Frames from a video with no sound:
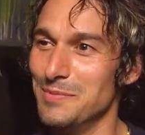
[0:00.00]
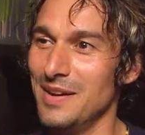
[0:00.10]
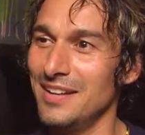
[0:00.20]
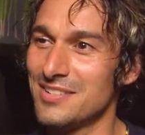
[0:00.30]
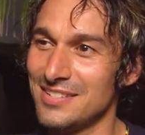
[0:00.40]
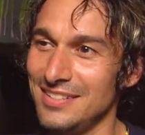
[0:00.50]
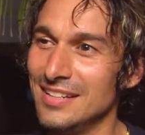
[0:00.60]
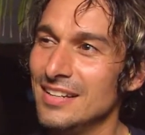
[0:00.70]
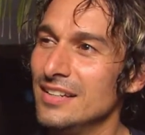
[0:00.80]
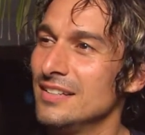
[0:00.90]
much. You,
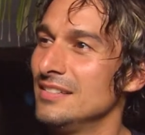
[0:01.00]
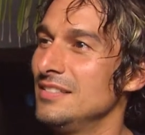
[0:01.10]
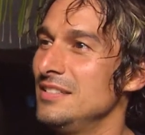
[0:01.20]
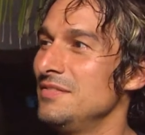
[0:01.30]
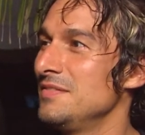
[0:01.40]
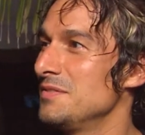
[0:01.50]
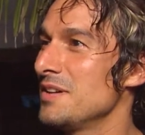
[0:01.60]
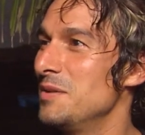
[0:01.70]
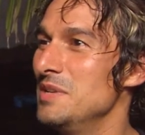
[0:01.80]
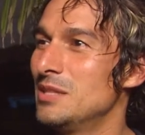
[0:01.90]
you've
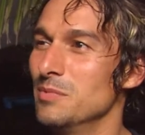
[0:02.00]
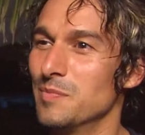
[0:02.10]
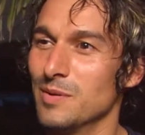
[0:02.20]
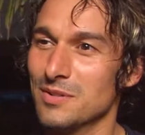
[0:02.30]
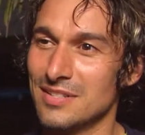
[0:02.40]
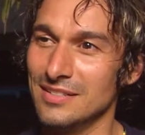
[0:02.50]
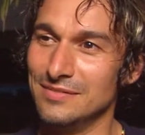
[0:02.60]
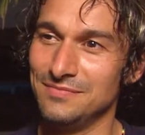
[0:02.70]
got to meet them in person.